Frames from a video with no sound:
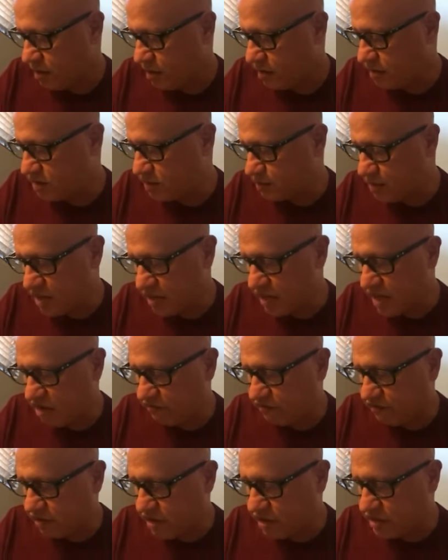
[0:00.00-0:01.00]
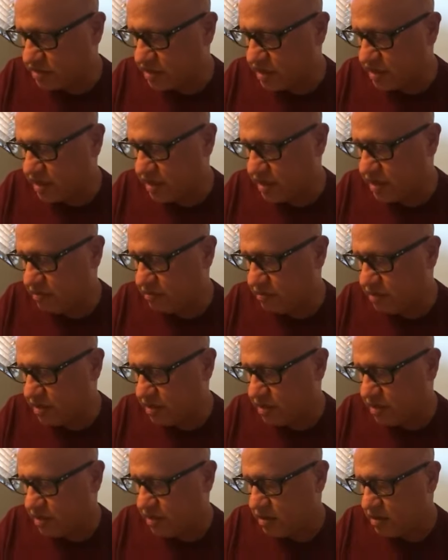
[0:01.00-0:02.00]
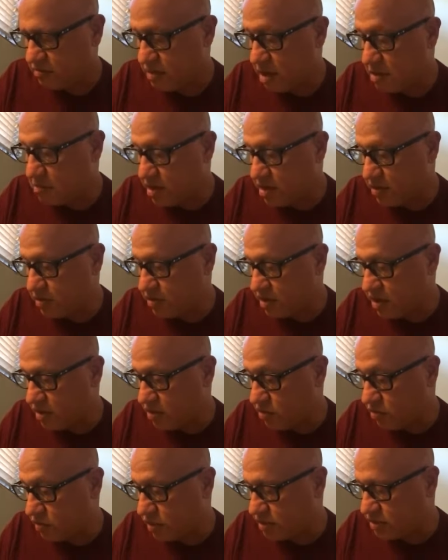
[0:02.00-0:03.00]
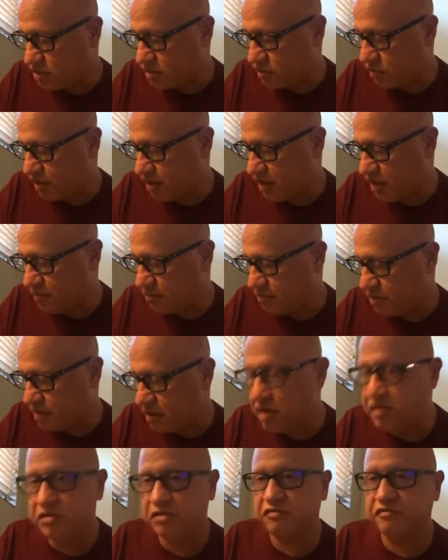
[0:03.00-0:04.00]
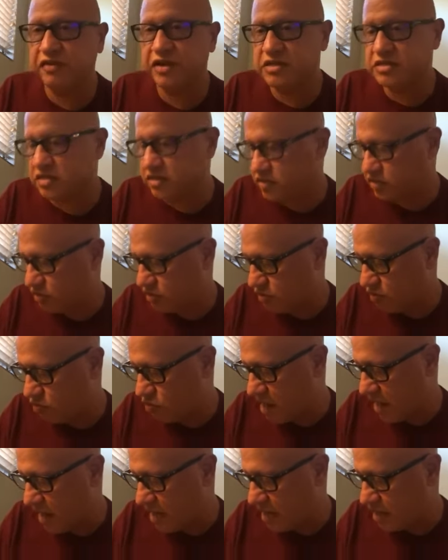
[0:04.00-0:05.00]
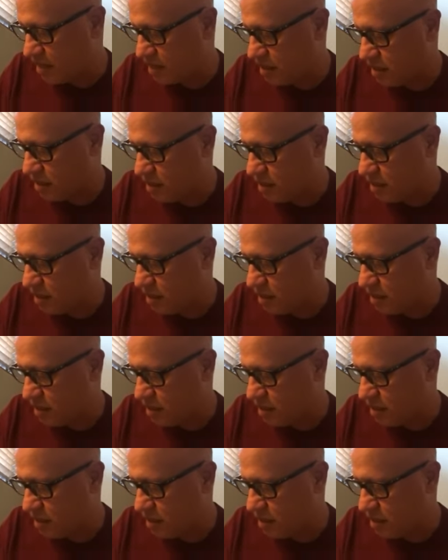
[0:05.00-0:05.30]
The spotlight falls on him. My mother and Nora scream, and their faces turn red.